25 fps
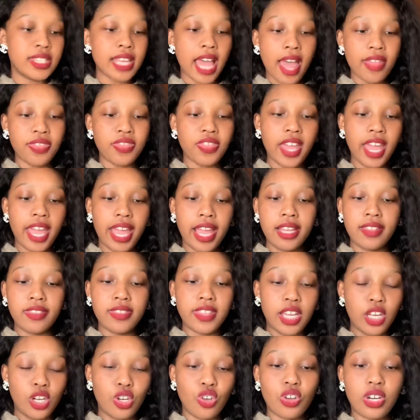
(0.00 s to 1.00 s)
At the end,
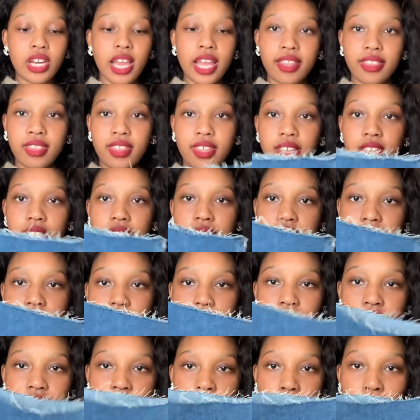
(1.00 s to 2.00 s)
they look like
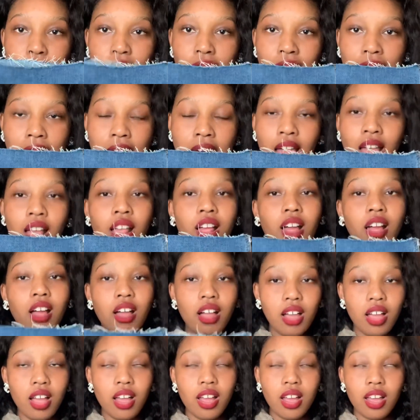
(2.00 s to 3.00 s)
this.
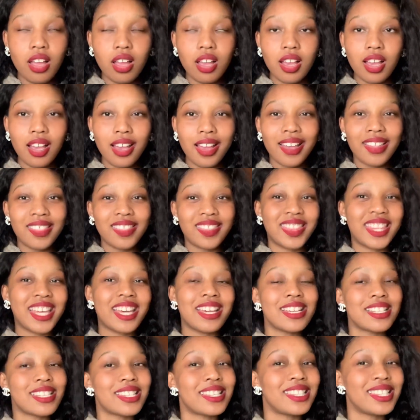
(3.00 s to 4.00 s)
Oh, the
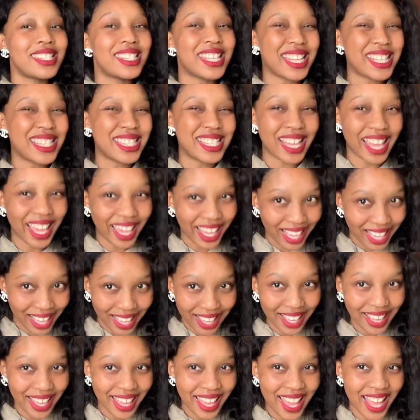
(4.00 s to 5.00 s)
aesthetic.
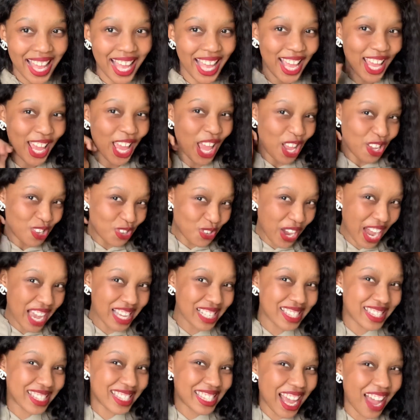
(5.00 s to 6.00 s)
Do you
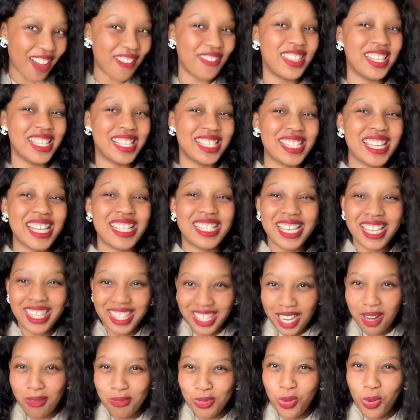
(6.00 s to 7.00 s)
guys love the aesthetic
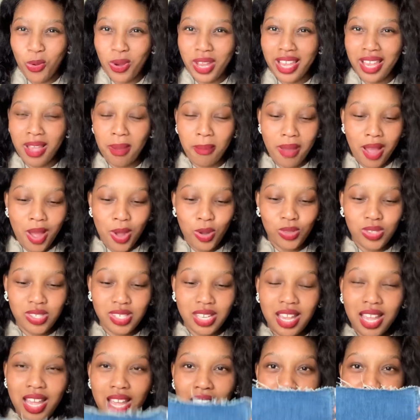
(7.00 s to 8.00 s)
that I'm talking about?
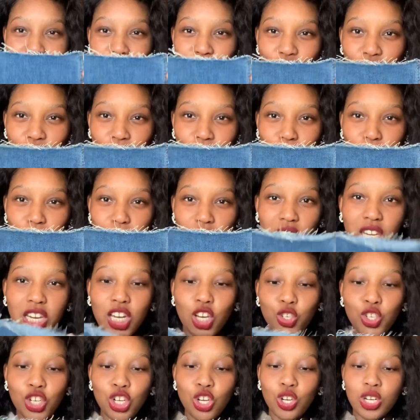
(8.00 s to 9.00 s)
Look, they
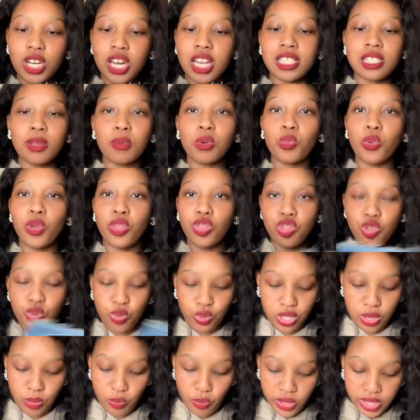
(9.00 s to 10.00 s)
literally look like someone went through
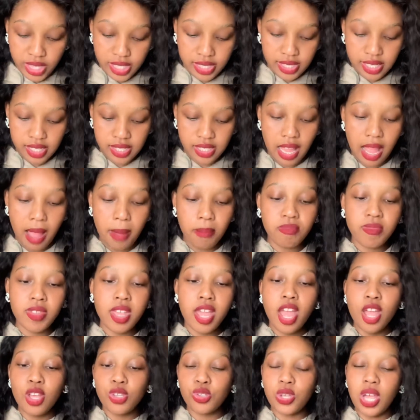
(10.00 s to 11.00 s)
them with scissors.
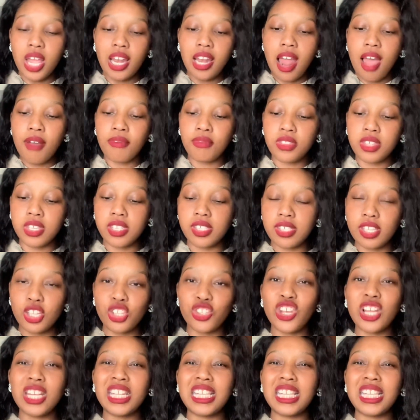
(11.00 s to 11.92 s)
So I love this. It's not